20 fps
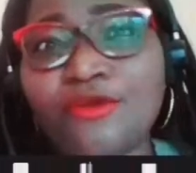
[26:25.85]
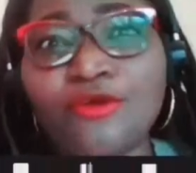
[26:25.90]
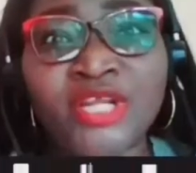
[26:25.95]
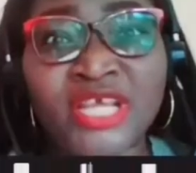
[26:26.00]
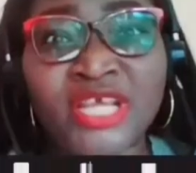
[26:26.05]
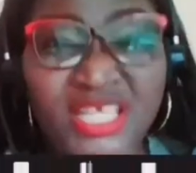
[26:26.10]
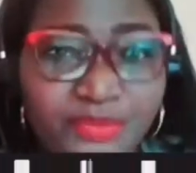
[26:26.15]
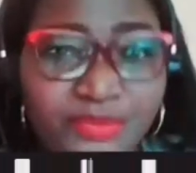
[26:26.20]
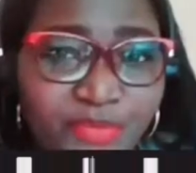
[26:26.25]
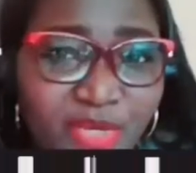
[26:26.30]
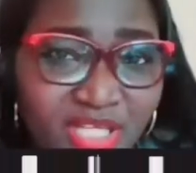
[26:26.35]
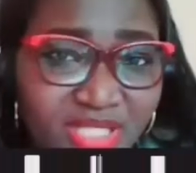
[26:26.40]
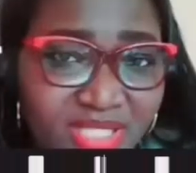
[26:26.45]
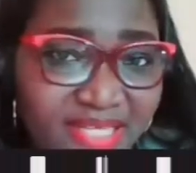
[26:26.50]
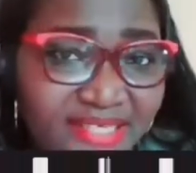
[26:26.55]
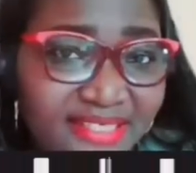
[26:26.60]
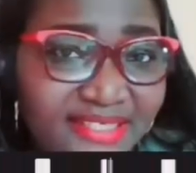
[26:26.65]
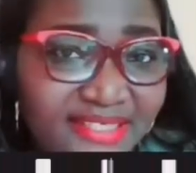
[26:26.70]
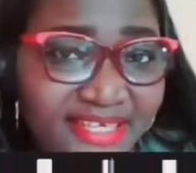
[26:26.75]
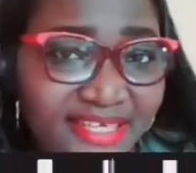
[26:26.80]
is an
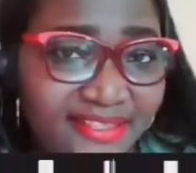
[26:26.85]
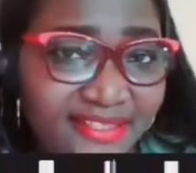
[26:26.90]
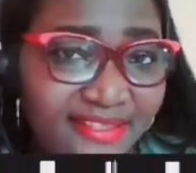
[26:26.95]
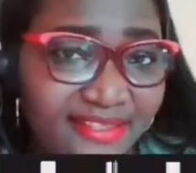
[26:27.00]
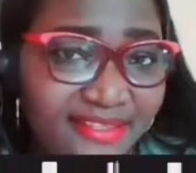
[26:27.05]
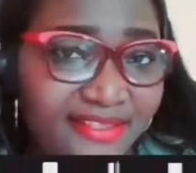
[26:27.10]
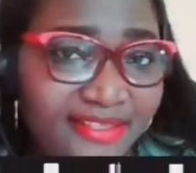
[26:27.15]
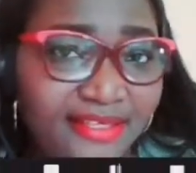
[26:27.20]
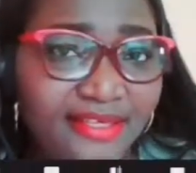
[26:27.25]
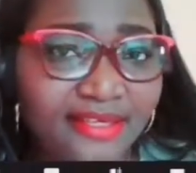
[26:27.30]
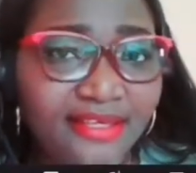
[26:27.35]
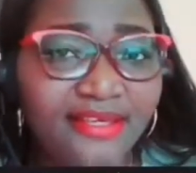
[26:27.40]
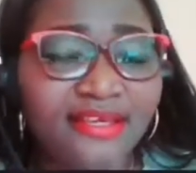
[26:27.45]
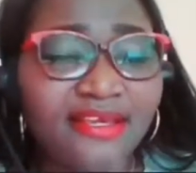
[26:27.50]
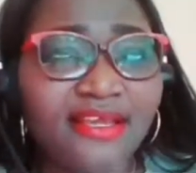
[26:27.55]
unexpected death,